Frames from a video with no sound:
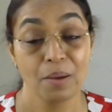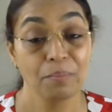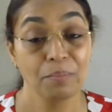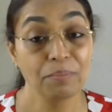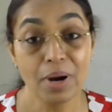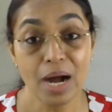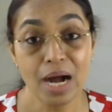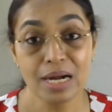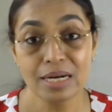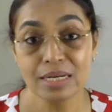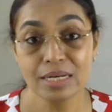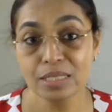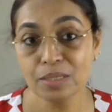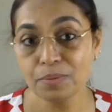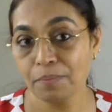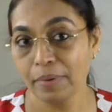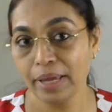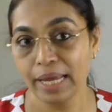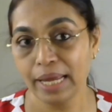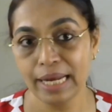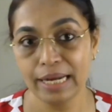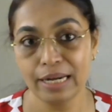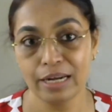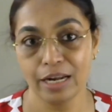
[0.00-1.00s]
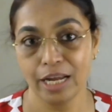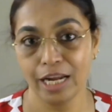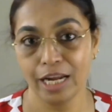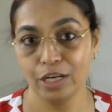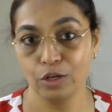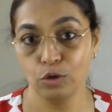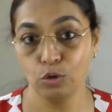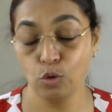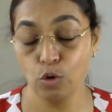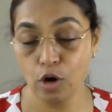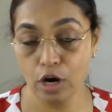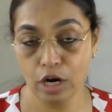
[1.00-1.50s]
Mars may try
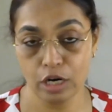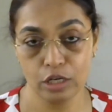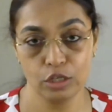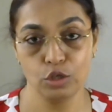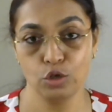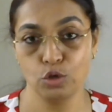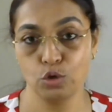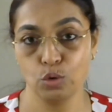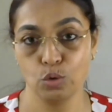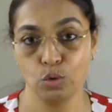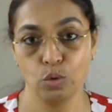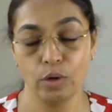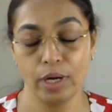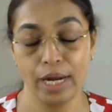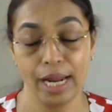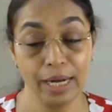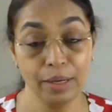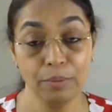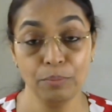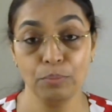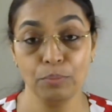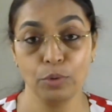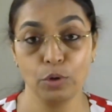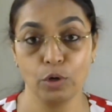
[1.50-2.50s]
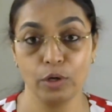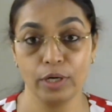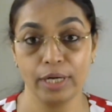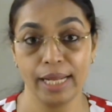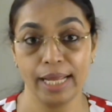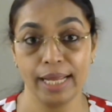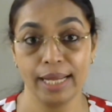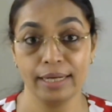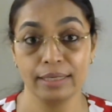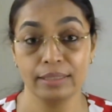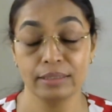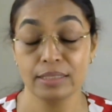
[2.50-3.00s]
to control and
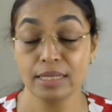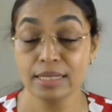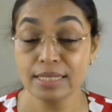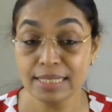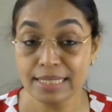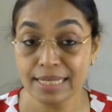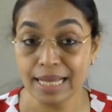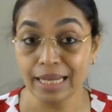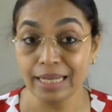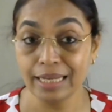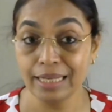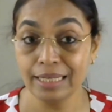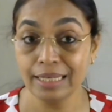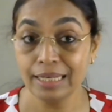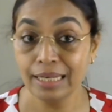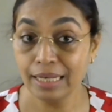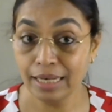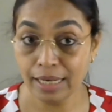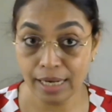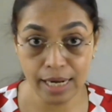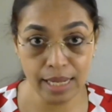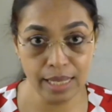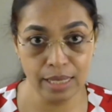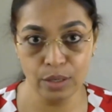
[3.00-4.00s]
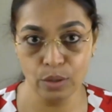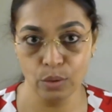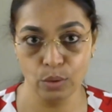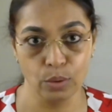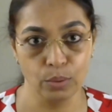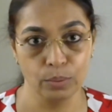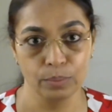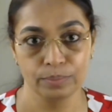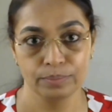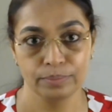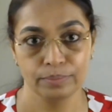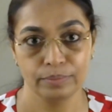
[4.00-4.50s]
protect the sign Leo